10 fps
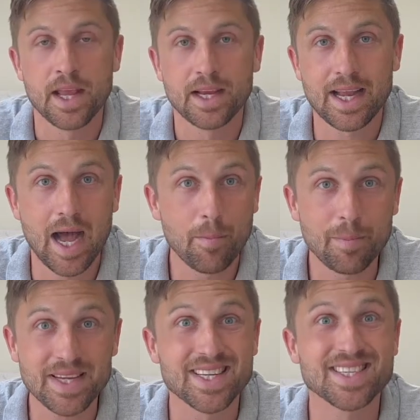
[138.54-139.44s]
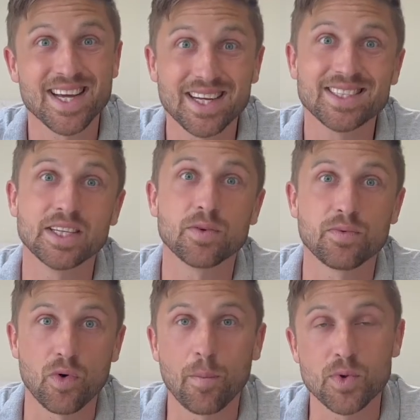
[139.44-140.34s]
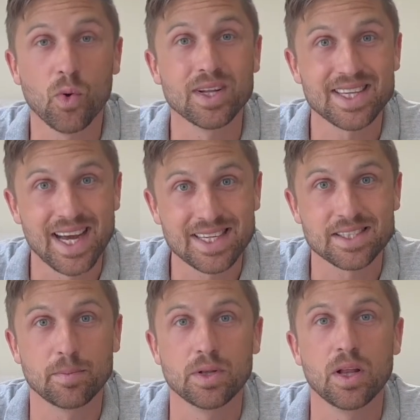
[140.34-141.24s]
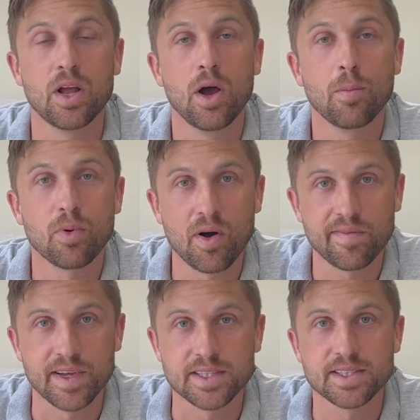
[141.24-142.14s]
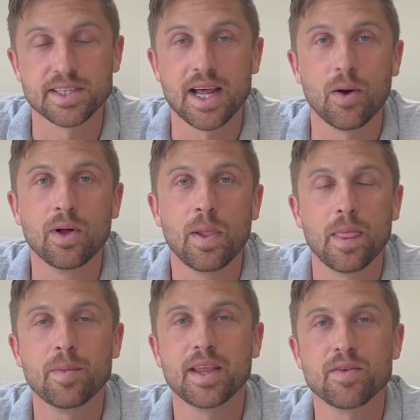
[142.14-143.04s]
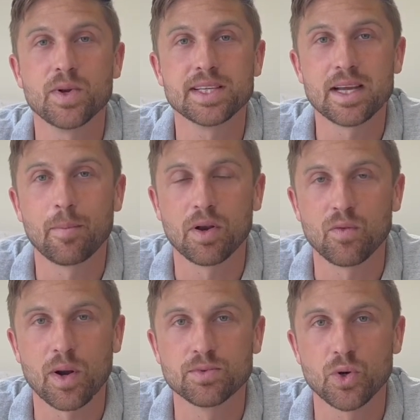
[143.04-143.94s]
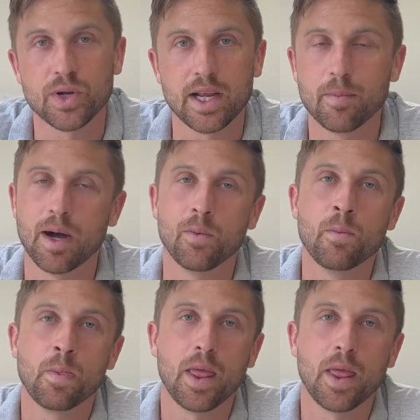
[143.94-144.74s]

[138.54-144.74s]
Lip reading: can be deducted from your taxable profits. Now, let me give you an example of what I'm talking about.